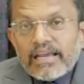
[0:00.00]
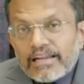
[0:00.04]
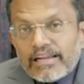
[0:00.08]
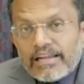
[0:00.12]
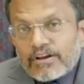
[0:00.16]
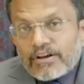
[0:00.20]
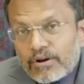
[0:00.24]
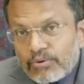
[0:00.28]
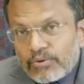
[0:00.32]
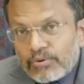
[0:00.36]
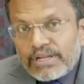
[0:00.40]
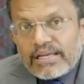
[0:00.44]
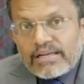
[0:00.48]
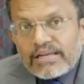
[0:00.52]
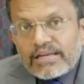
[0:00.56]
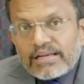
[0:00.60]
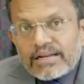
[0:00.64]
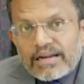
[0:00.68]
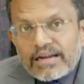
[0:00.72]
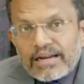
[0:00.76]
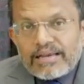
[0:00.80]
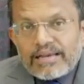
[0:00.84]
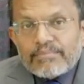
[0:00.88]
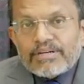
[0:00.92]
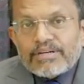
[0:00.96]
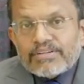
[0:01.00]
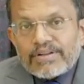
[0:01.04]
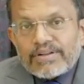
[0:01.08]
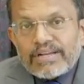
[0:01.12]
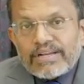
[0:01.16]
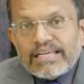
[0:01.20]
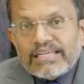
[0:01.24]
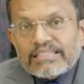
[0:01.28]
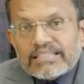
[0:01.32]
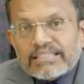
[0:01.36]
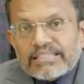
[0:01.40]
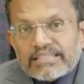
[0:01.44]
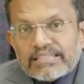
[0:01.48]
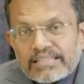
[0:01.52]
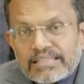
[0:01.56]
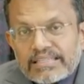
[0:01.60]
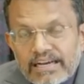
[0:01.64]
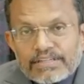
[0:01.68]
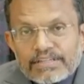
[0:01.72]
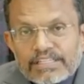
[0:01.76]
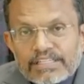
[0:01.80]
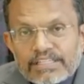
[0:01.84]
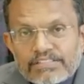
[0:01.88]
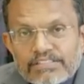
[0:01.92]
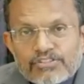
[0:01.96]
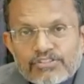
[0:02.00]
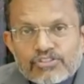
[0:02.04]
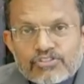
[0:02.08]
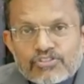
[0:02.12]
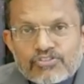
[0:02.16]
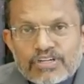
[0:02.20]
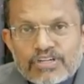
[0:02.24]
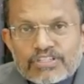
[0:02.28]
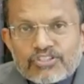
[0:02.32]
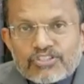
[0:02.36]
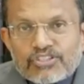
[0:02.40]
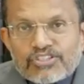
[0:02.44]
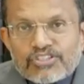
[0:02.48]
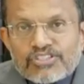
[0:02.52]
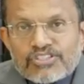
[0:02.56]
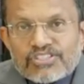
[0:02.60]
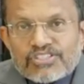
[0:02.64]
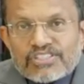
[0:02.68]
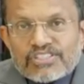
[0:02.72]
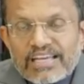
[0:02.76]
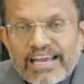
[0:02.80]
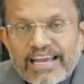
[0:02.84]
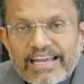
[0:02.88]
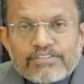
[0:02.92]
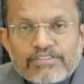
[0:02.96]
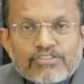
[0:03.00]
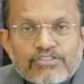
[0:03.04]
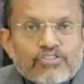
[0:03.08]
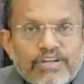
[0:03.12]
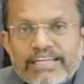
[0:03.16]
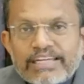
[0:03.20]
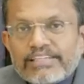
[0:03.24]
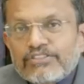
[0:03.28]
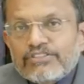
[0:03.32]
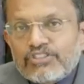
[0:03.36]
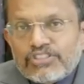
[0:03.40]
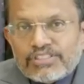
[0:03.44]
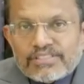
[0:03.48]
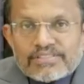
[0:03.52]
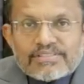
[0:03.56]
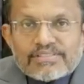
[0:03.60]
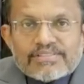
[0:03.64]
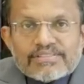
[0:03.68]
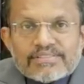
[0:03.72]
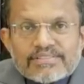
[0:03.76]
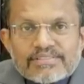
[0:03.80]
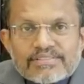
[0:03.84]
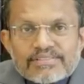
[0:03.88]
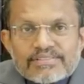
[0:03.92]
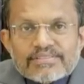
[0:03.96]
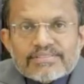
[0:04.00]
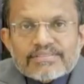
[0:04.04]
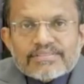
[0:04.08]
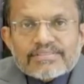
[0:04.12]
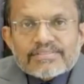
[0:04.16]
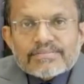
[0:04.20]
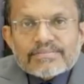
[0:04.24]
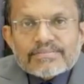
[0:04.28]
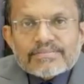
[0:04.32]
including climate-related governance structures and strategies.